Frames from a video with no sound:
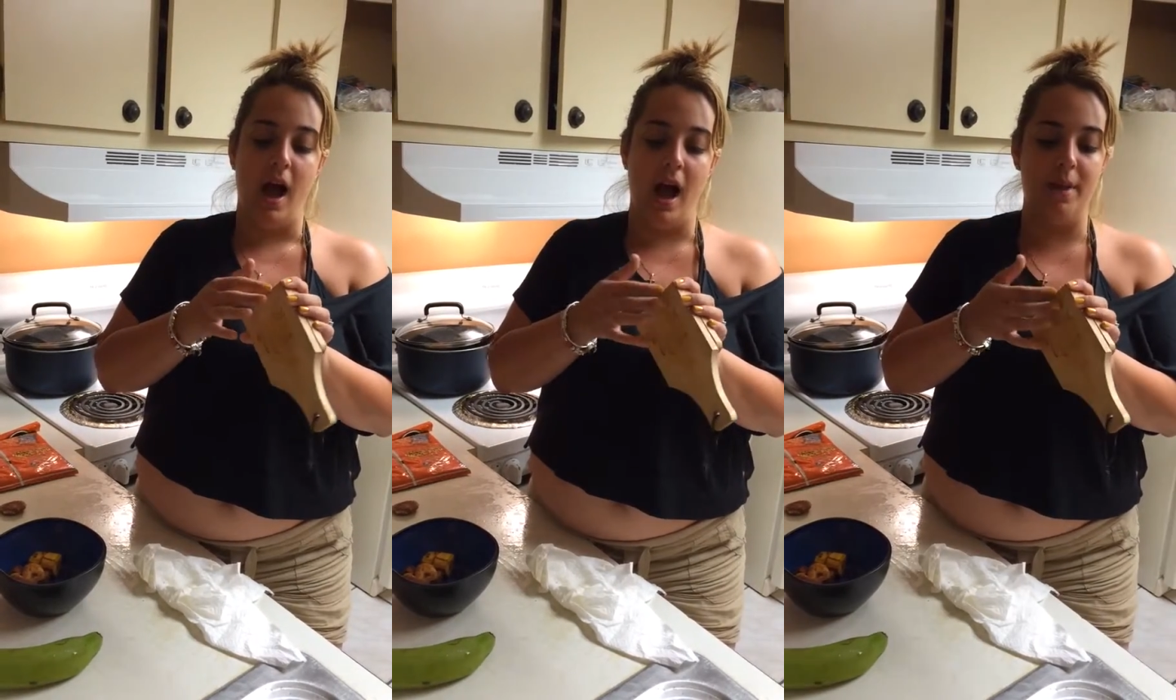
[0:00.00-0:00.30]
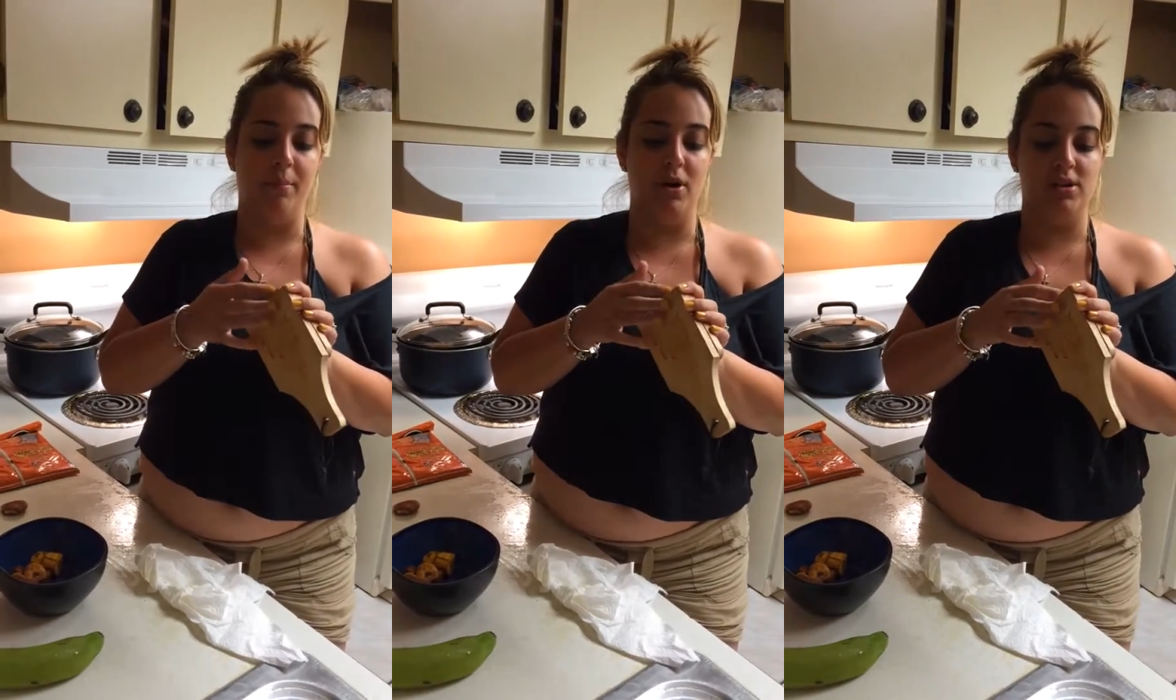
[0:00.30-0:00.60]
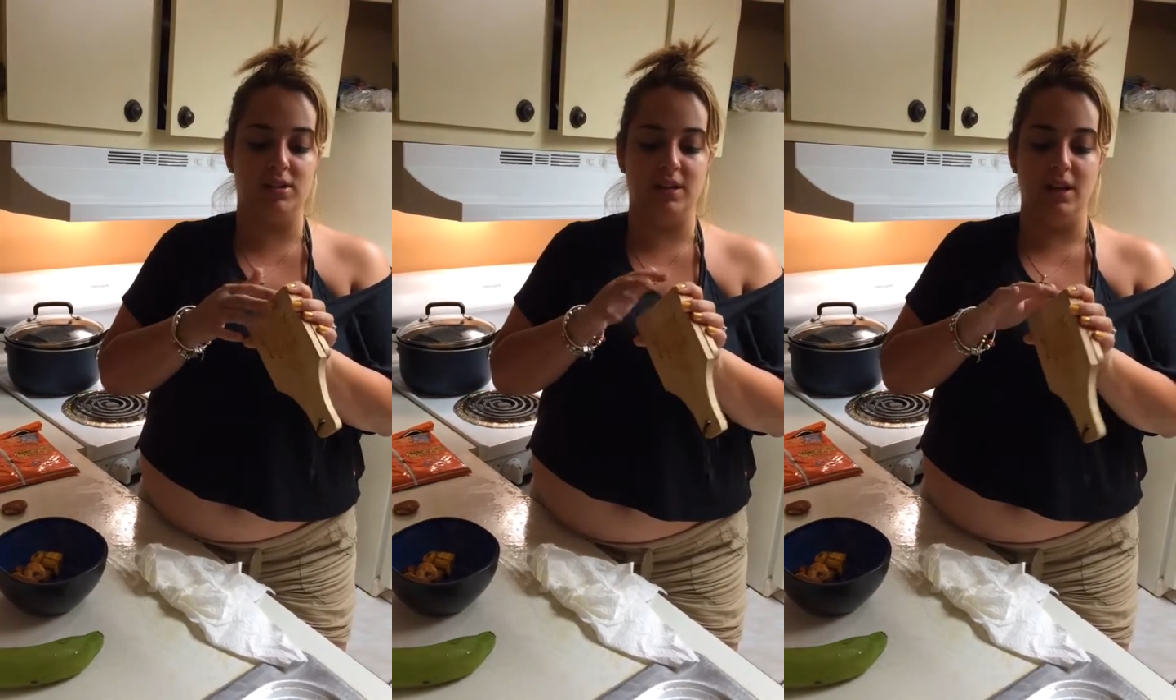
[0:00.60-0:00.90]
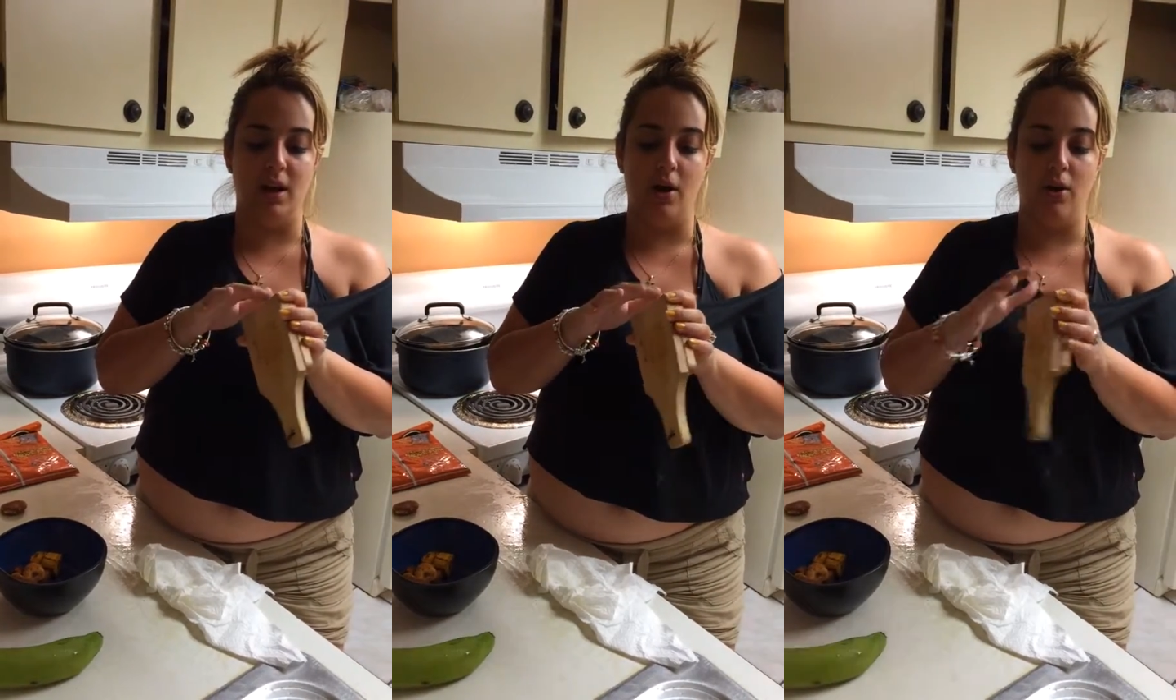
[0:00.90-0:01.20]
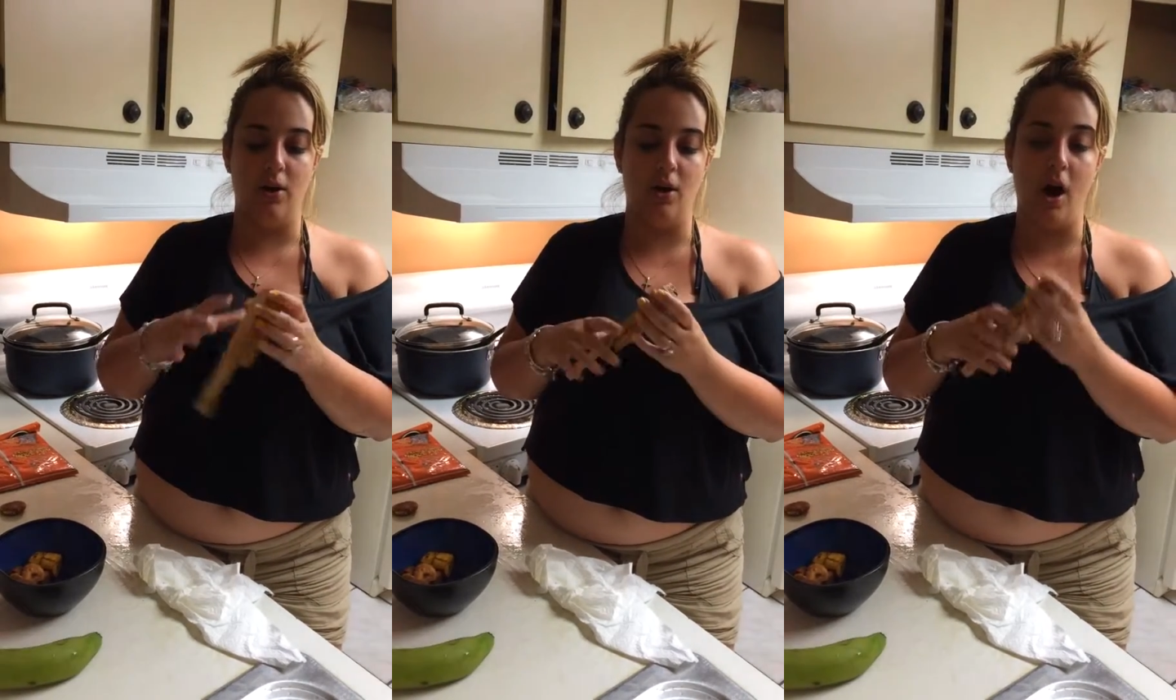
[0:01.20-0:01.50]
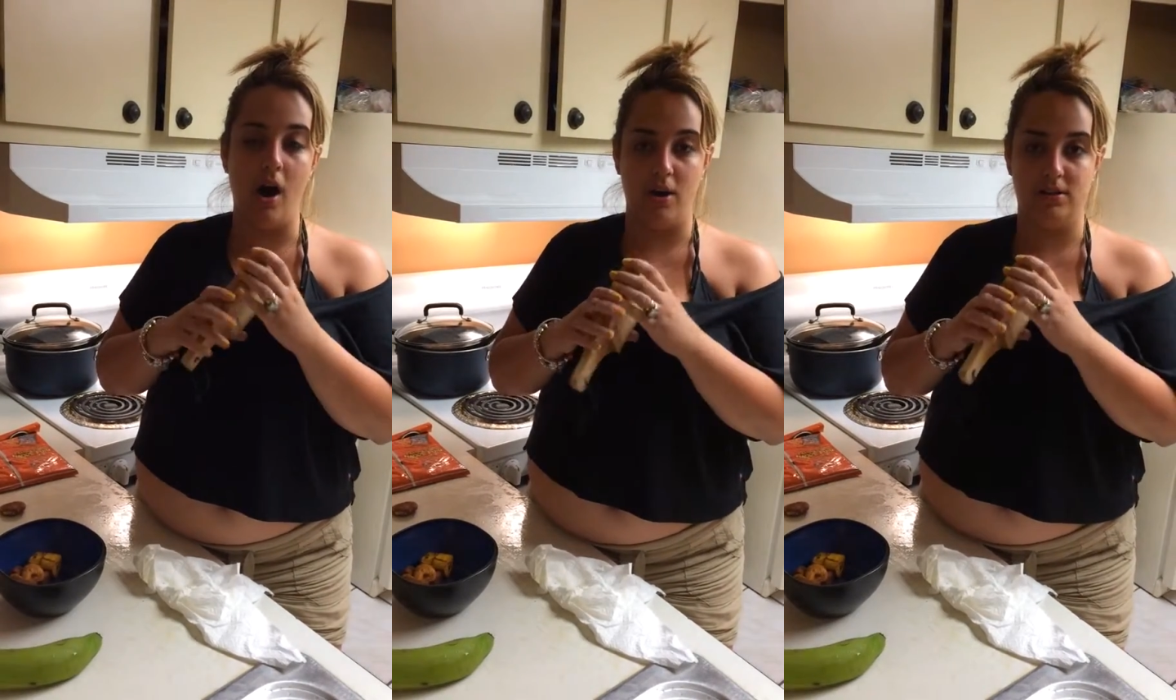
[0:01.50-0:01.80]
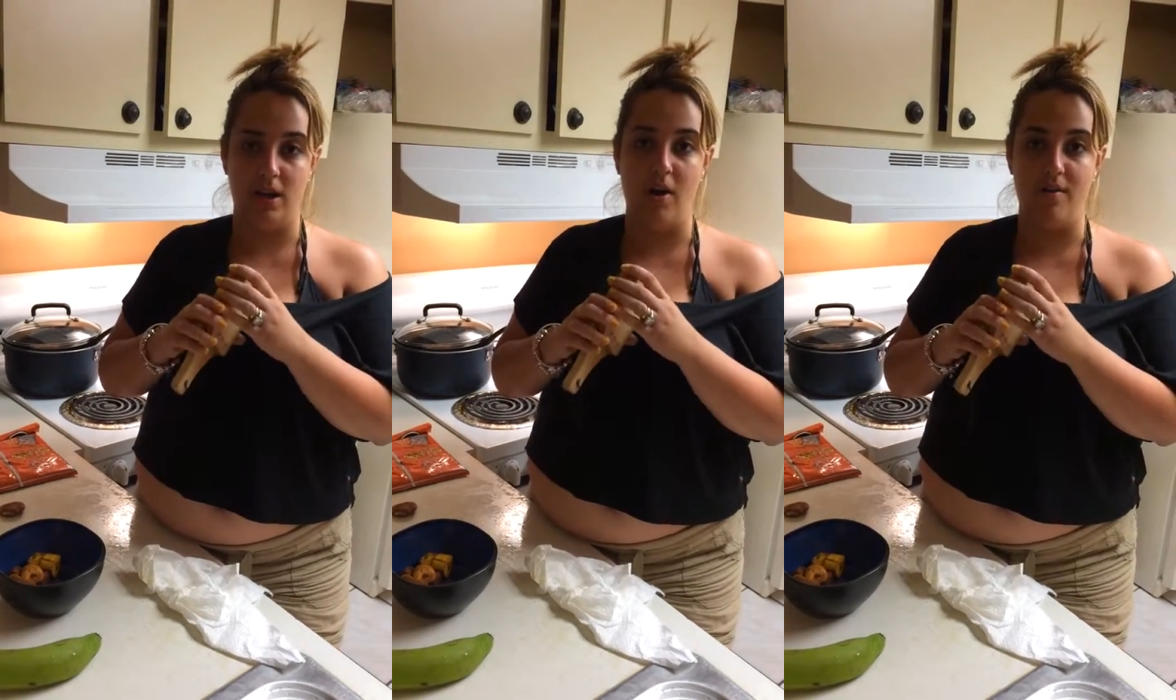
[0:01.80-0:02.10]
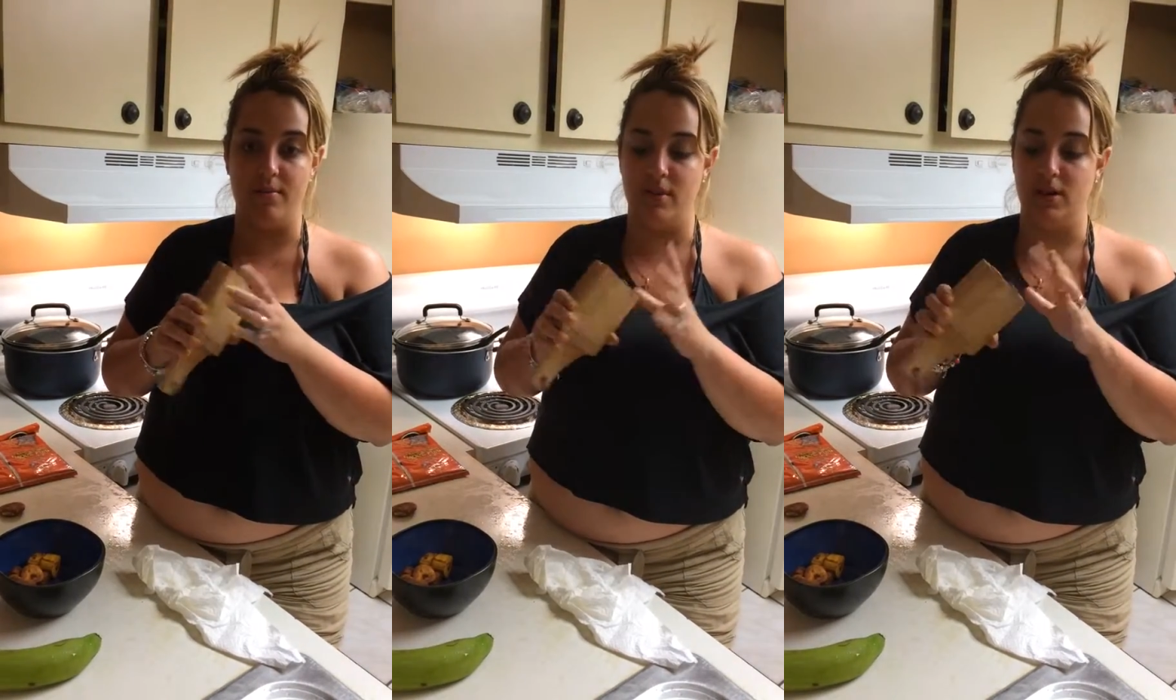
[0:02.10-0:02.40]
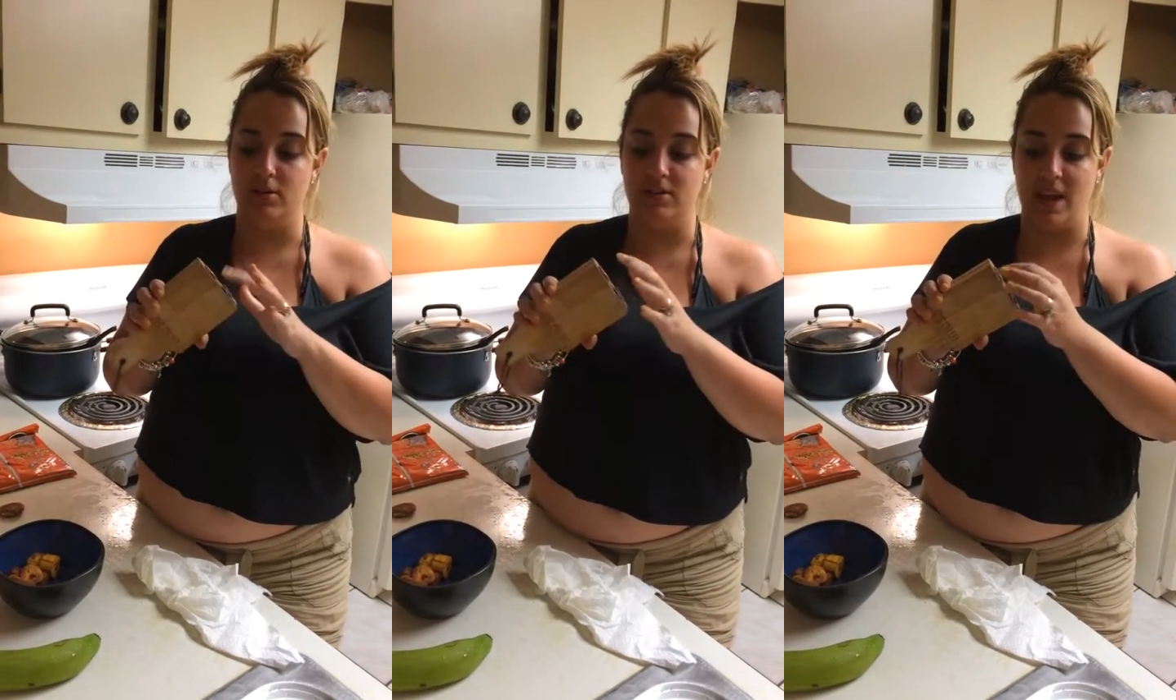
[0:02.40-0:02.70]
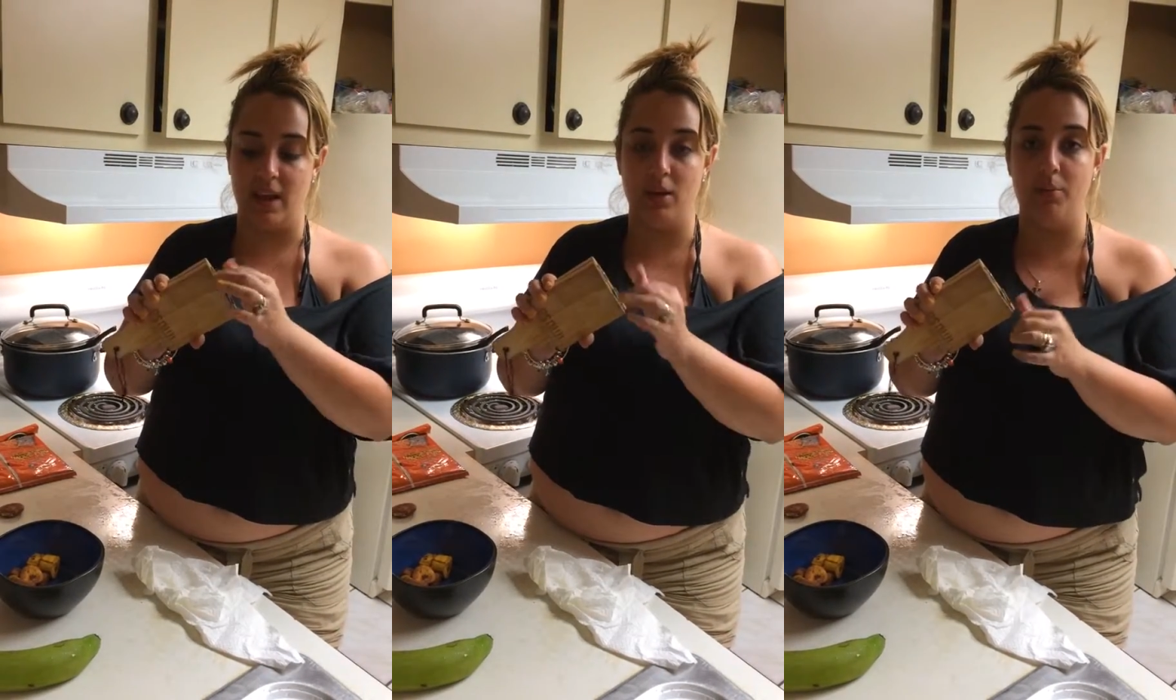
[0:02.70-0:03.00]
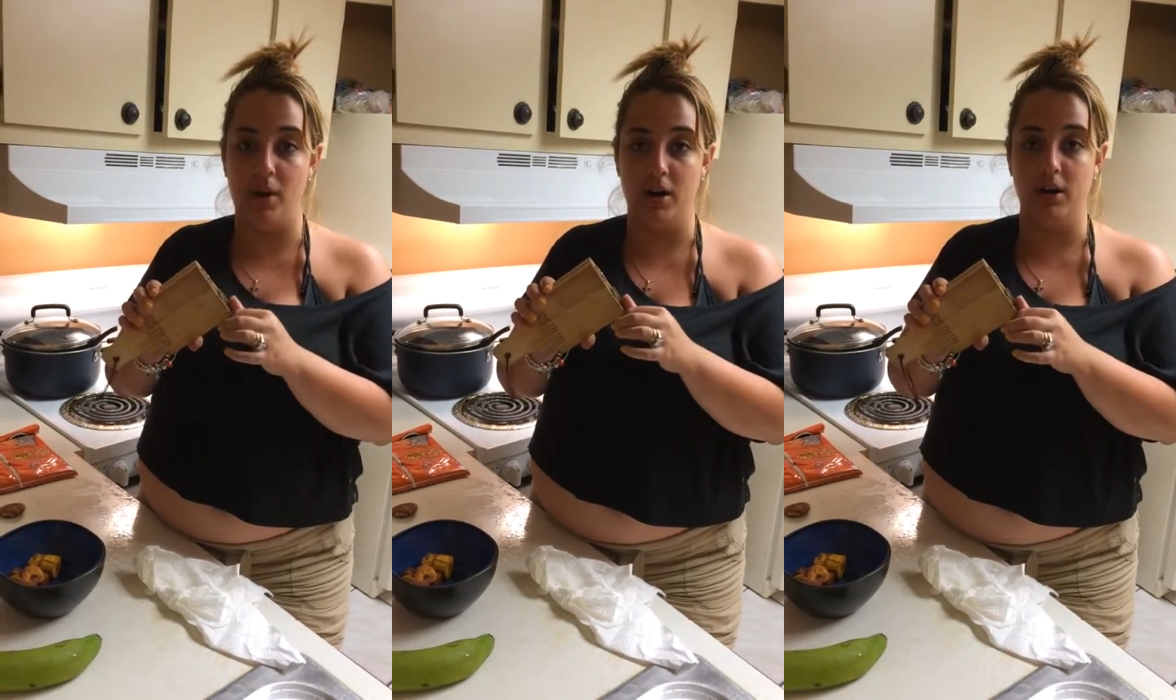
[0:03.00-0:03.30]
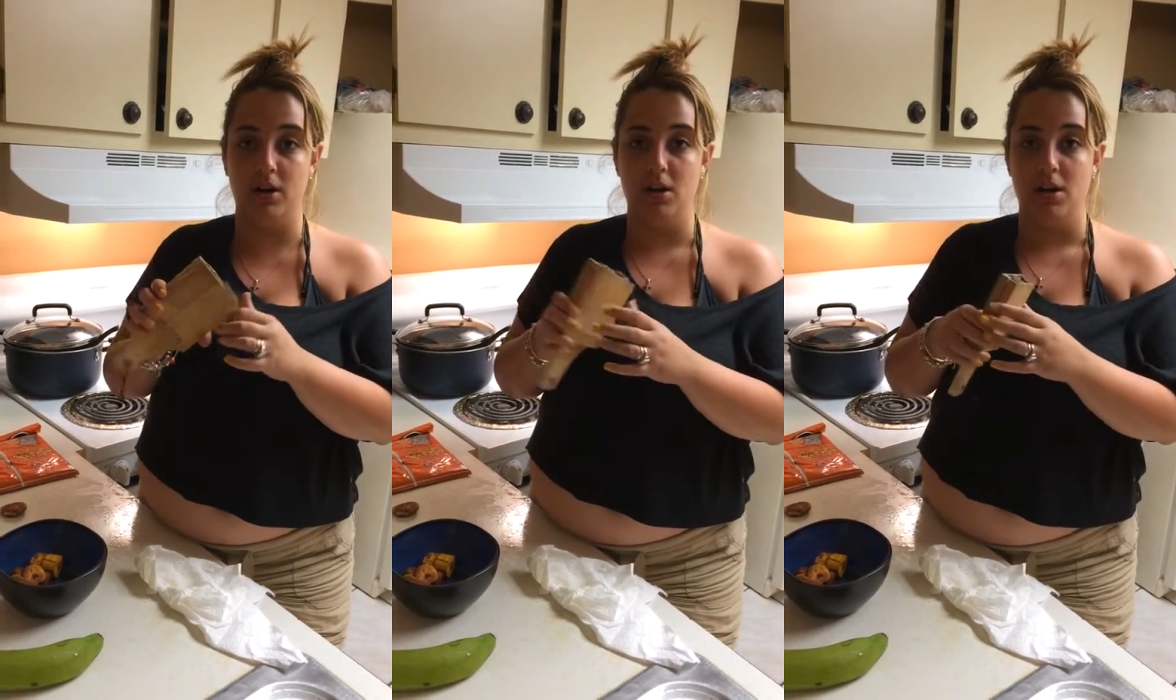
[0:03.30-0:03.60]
I personally tell everybody to take it apart